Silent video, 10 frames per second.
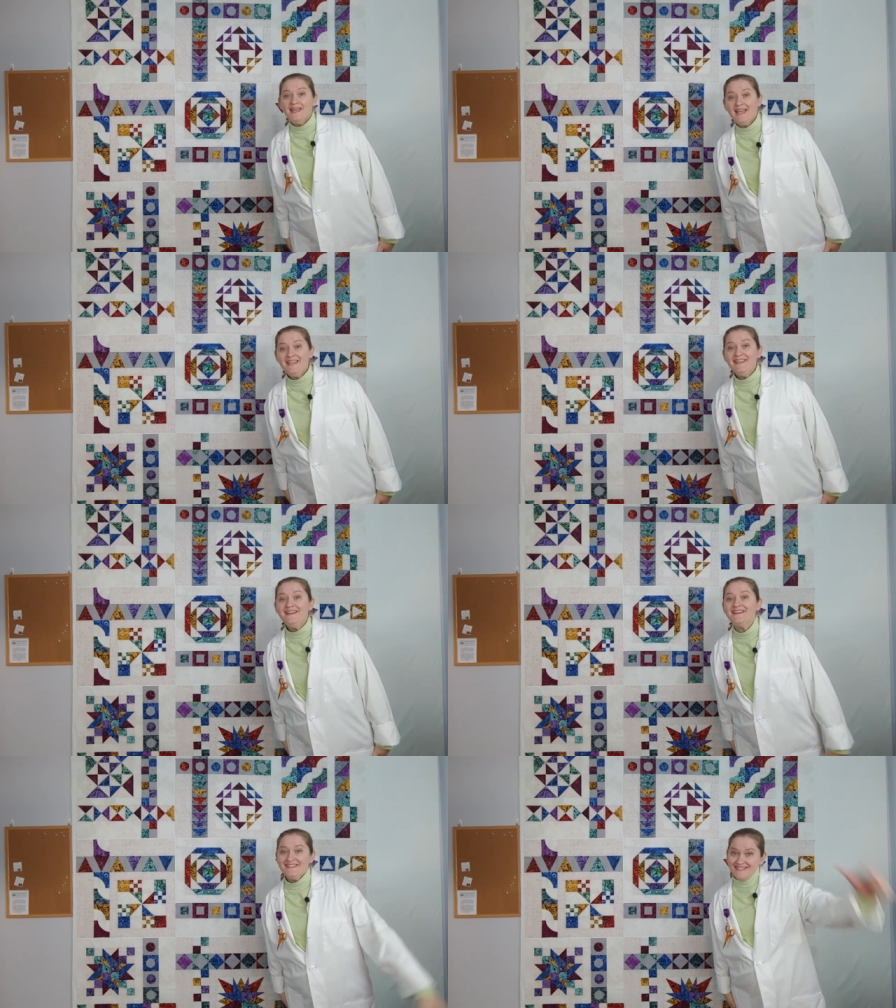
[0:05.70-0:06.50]
Hey
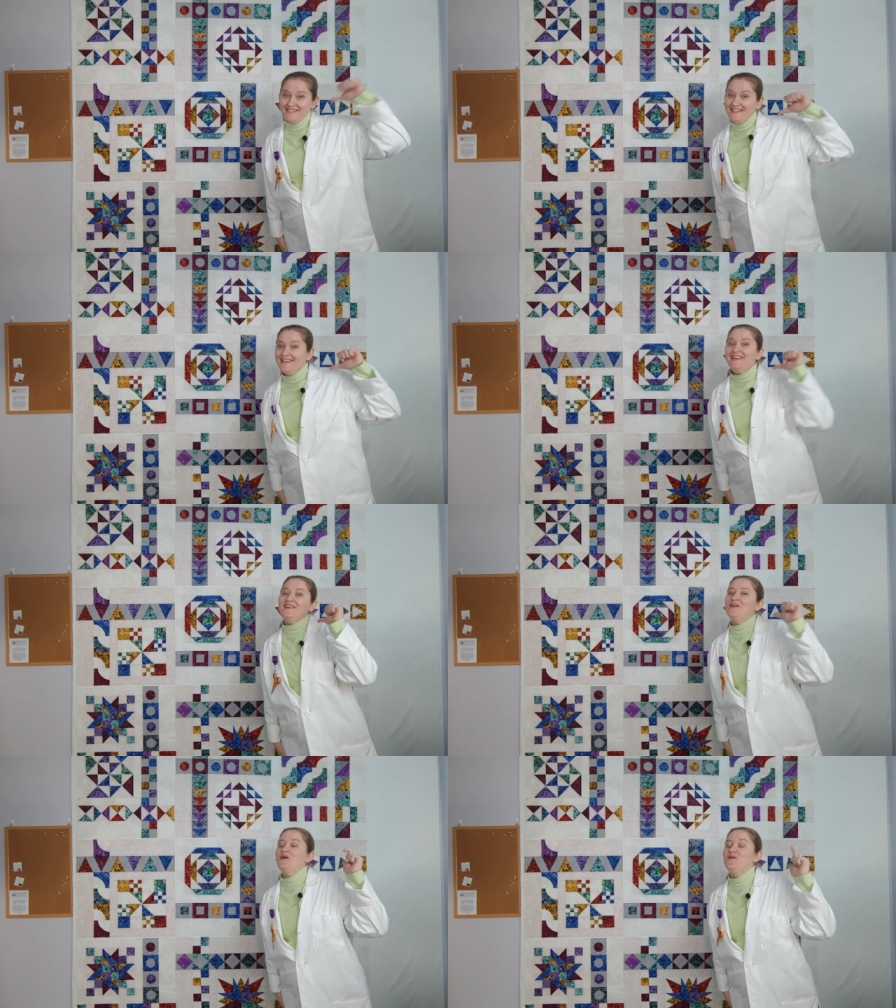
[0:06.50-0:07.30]
there, Cynthia
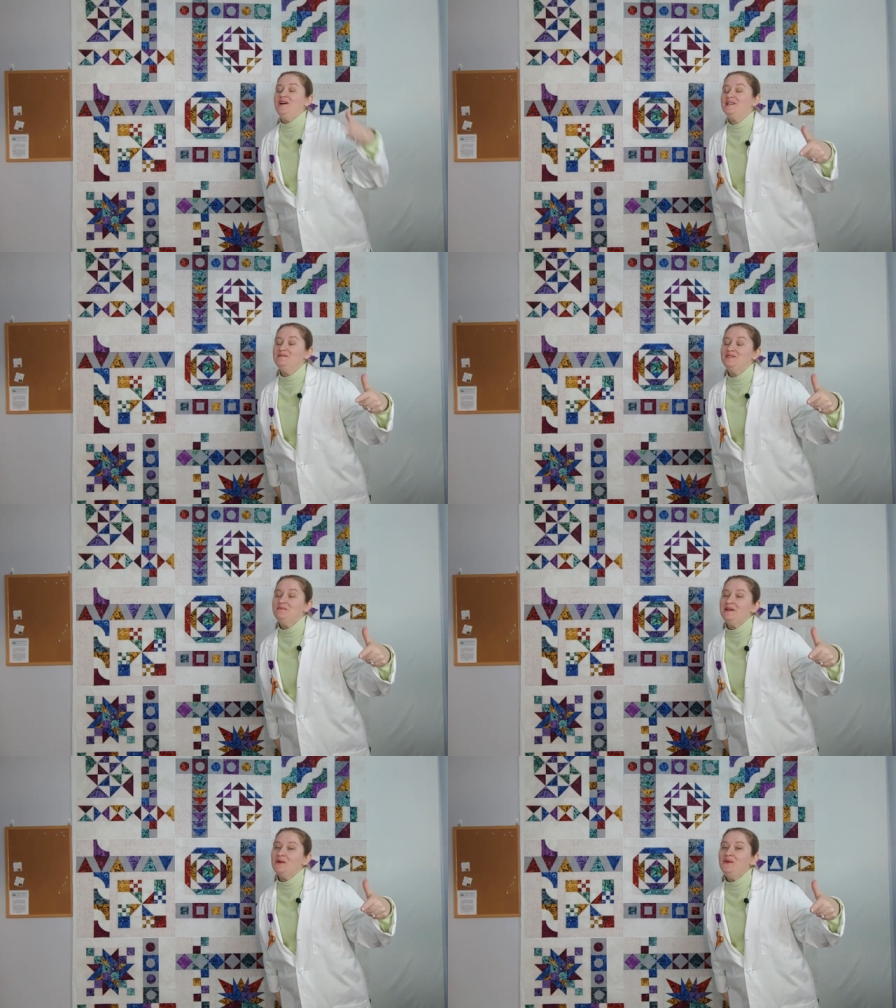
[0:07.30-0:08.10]
here. Welcome to
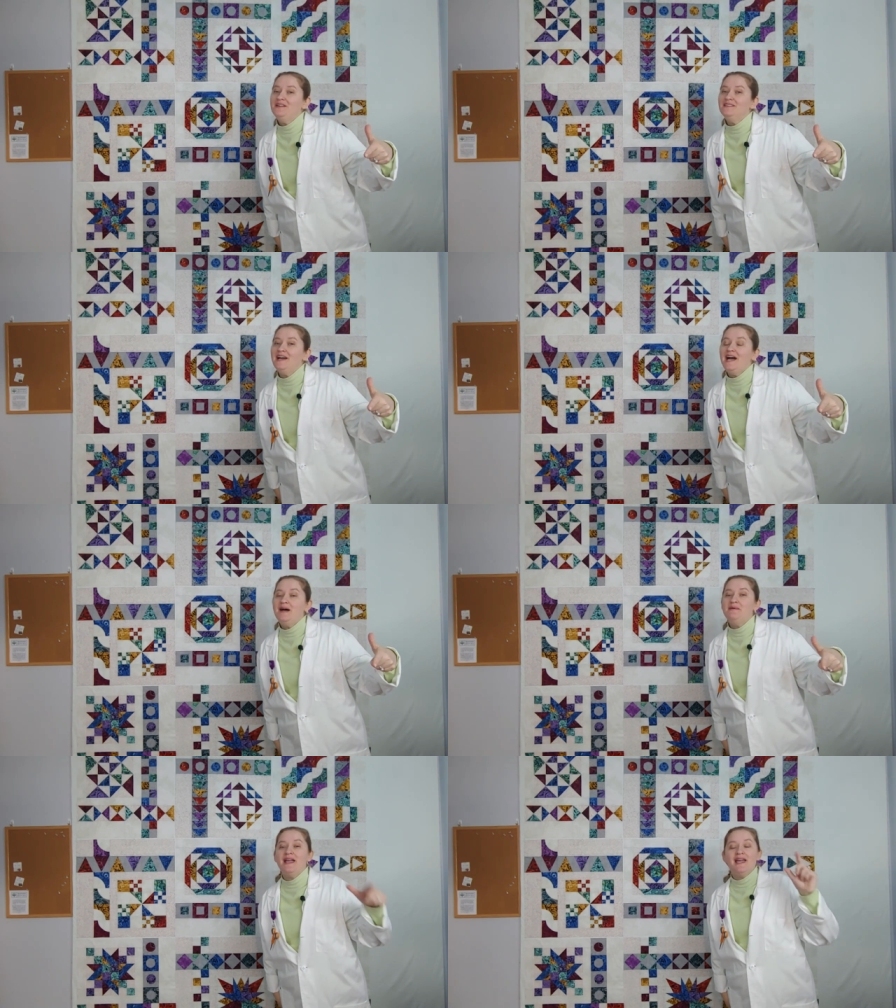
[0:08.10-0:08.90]
my quilt
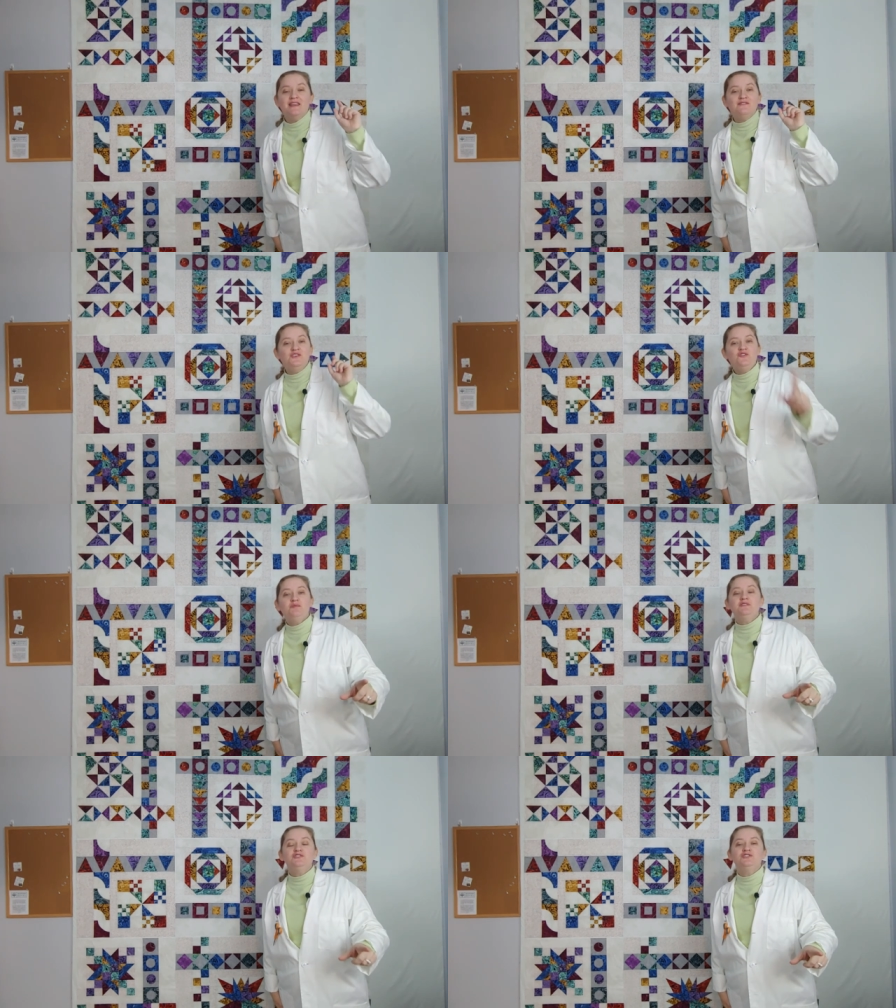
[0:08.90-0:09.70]
lab, and if you've
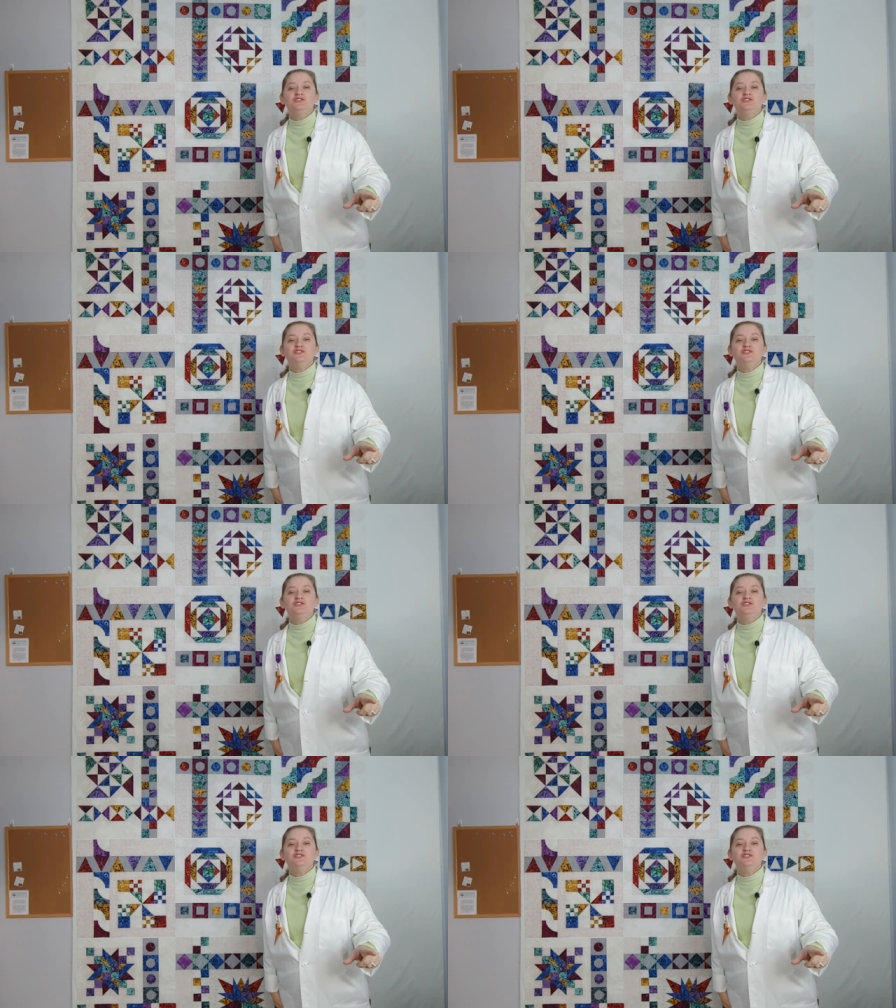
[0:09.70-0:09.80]
been